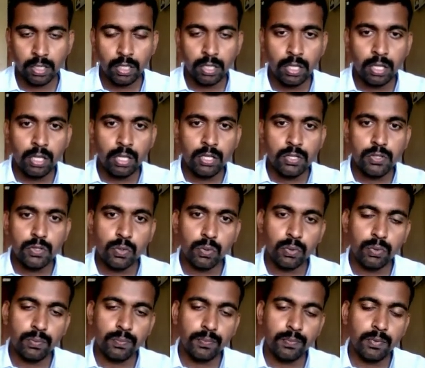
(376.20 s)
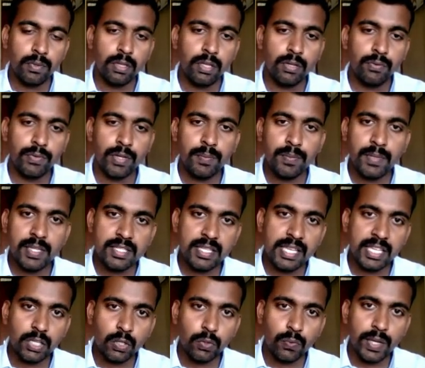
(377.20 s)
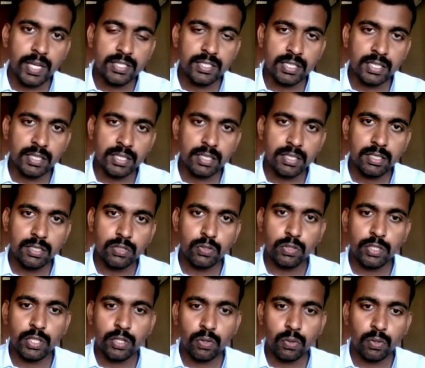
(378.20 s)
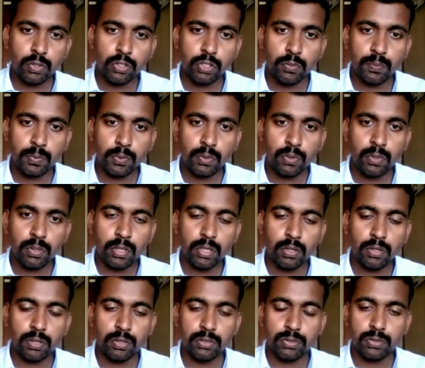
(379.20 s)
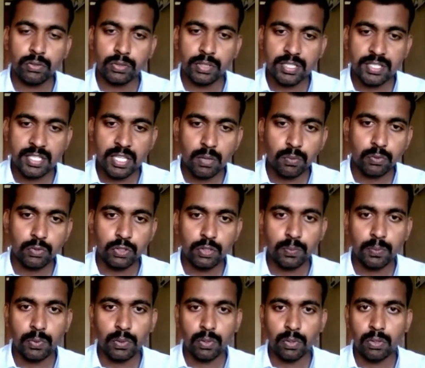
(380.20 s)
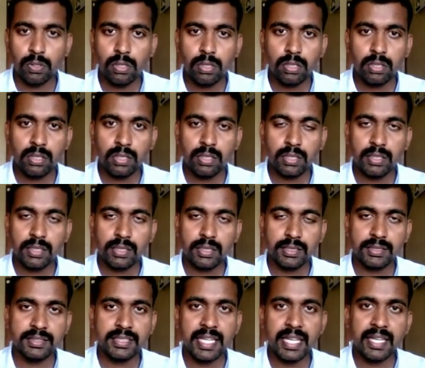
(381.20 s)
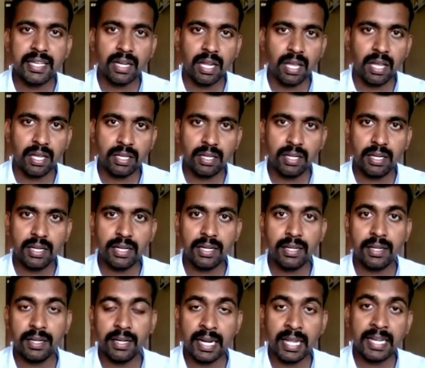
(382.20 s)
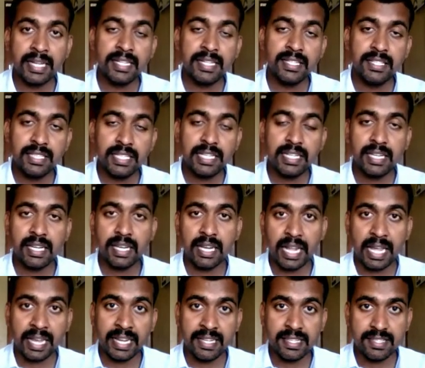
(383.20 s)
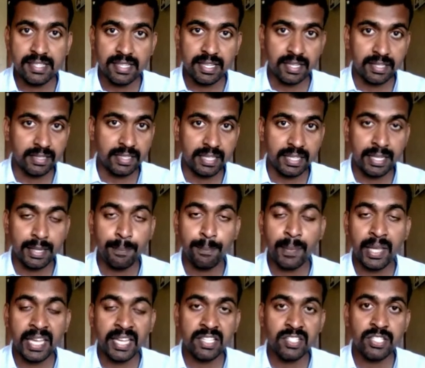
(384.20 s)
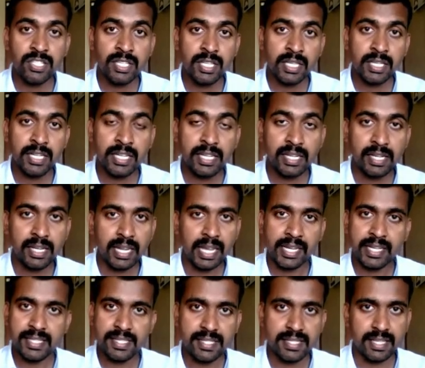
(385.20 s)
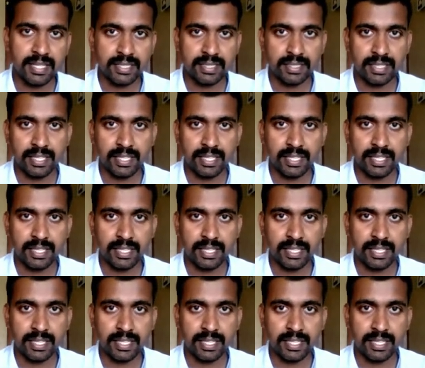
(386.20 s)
So from this equator to the north pole or to the south pole, there are 90 lines are there, imaginary lines are there.